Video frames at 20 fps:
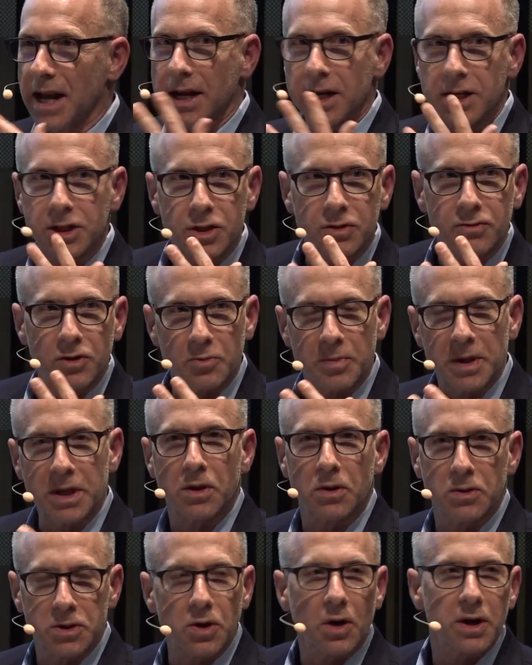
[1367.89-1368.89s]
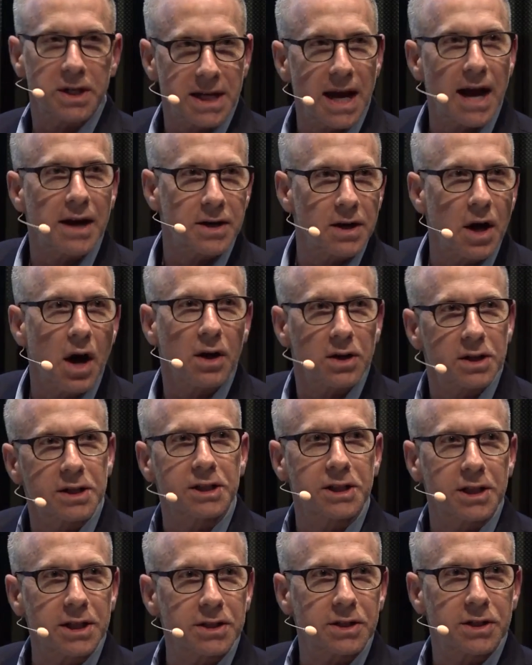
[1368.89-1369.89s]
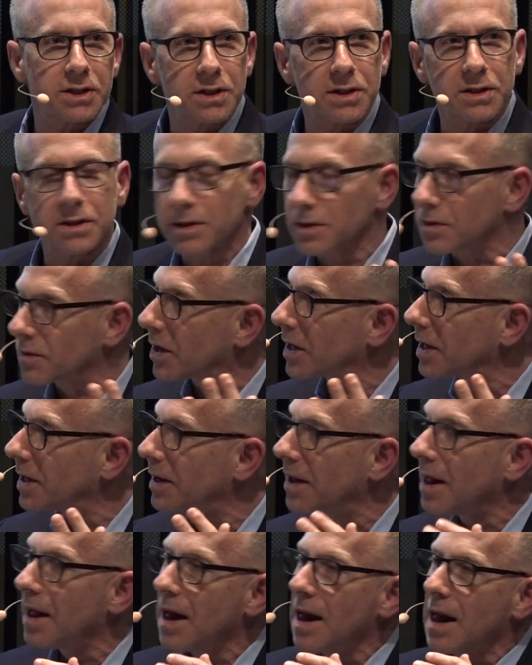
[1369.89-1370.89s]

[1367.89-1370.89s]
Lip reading: age grouping, those are technologies. Right?